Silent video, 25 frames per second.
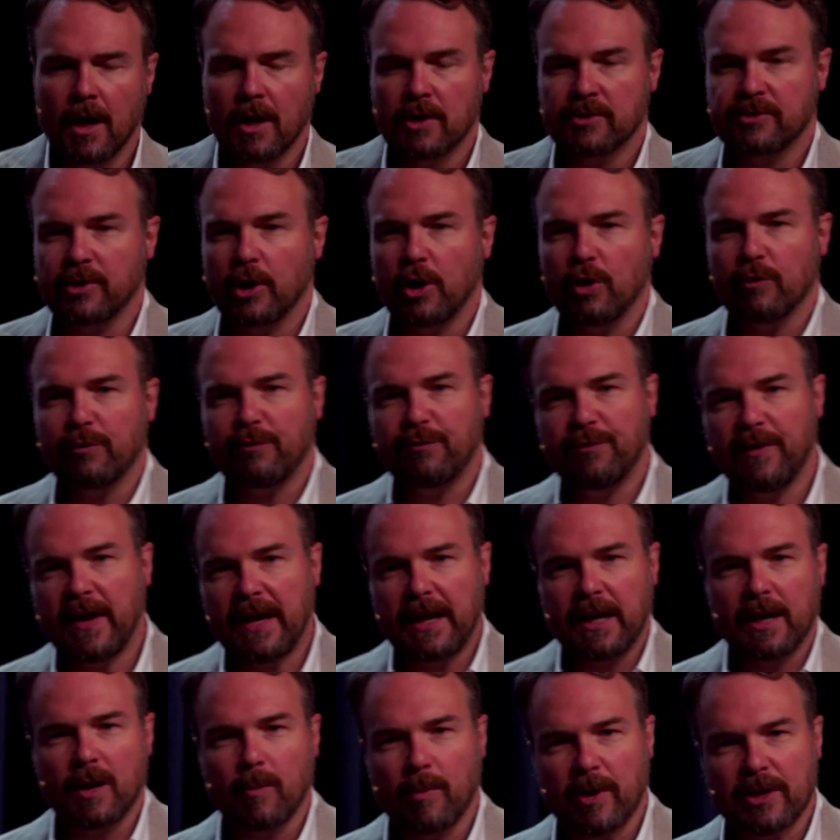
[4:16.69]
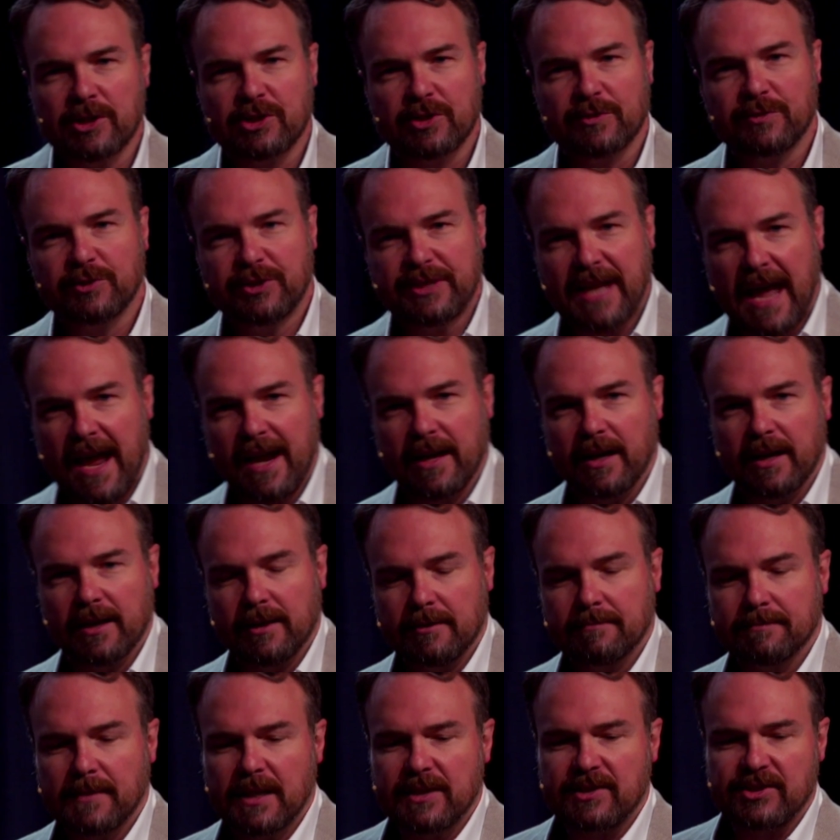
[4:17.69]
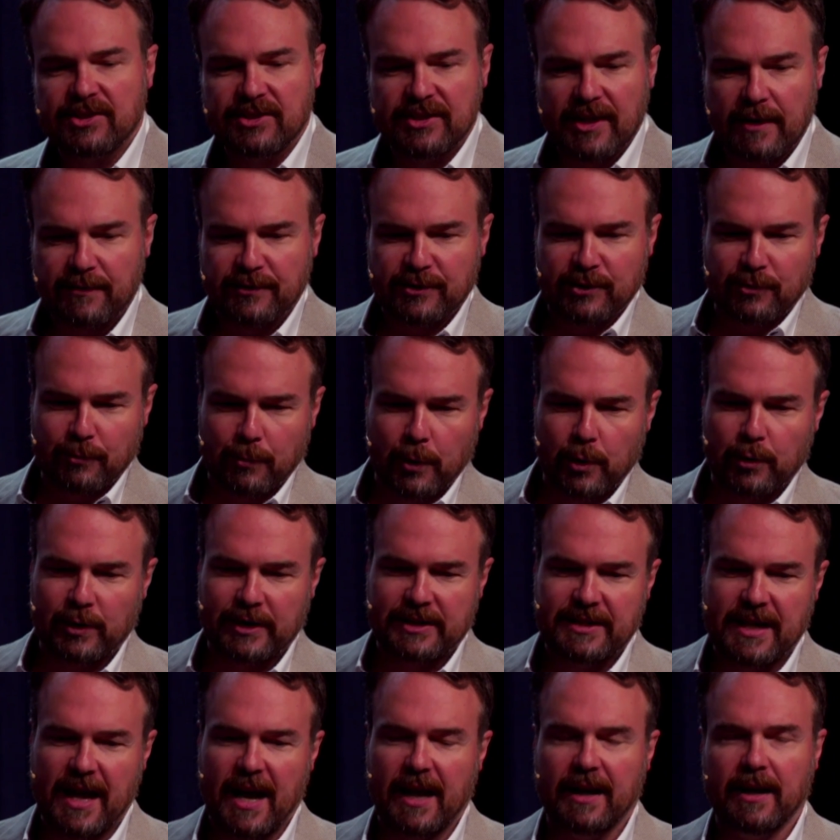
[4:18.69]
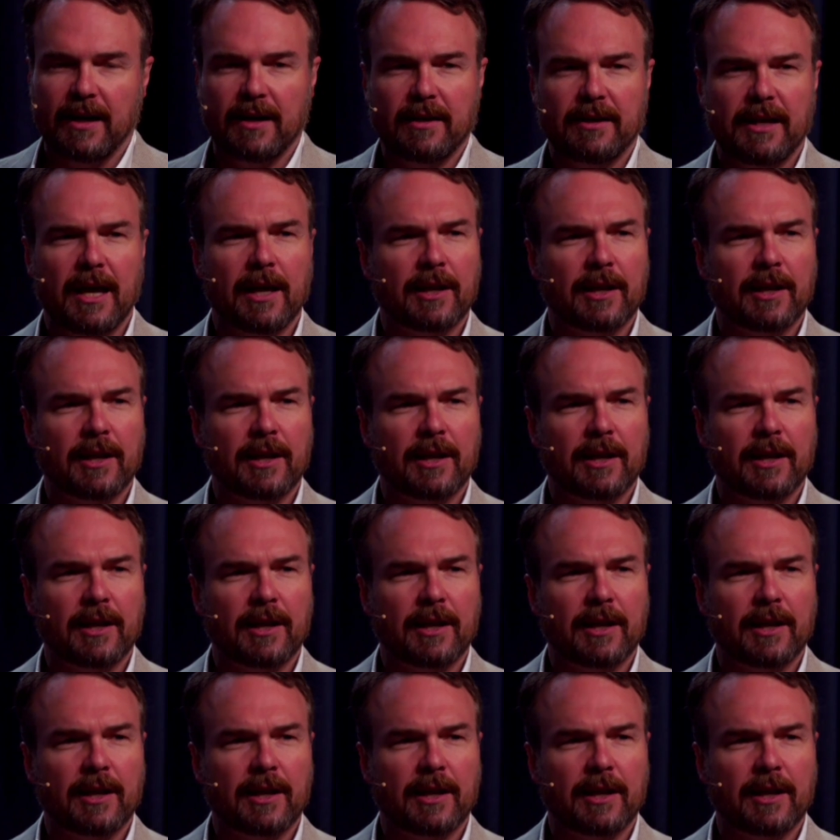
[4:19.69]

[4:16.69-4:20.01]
So you feed it a bunch of data. It sifts through the data.